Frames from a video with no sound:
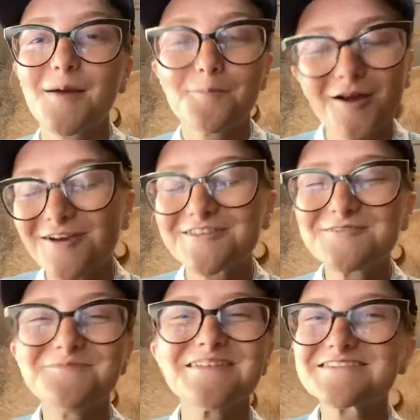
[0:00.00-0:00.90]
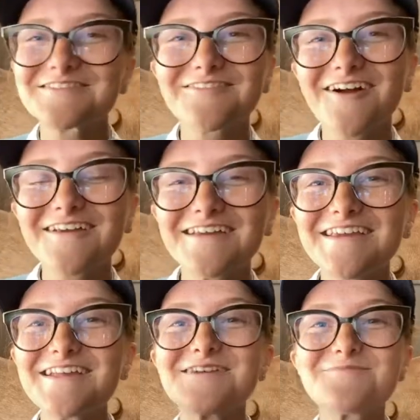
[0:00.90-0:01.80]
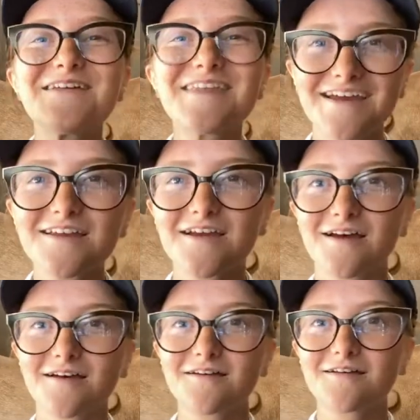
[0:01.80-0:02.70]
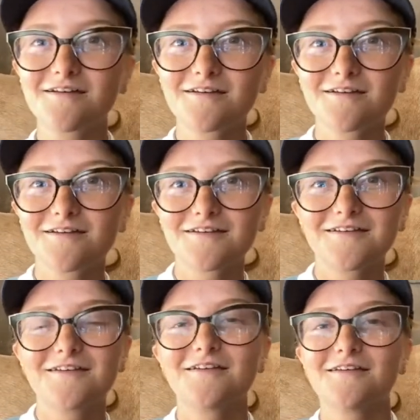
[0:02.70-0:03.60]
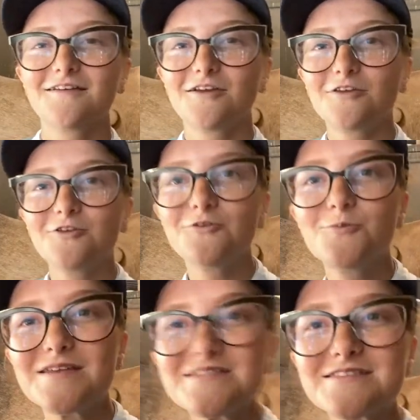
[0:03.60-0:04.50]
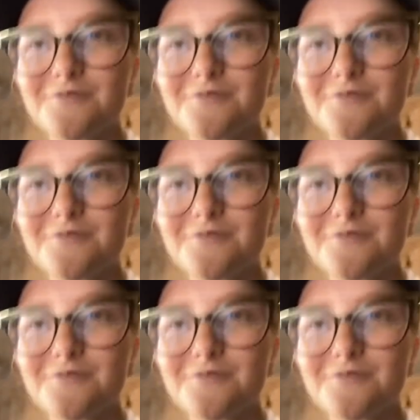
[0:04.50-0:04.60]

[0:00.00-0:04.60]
Mark, you missed Rocket eating a banana. You missed it,